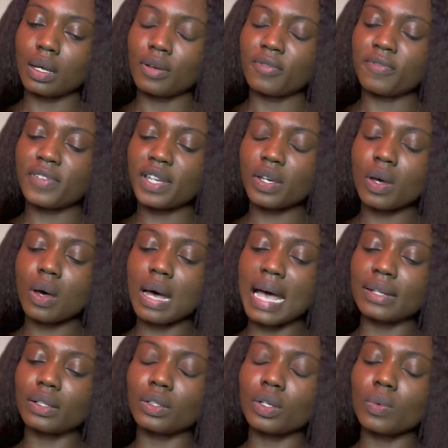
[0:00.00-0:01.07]
Virgo,
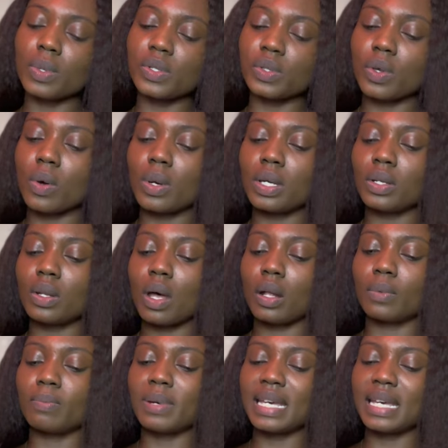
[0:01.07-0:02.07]
I don't know what's going on,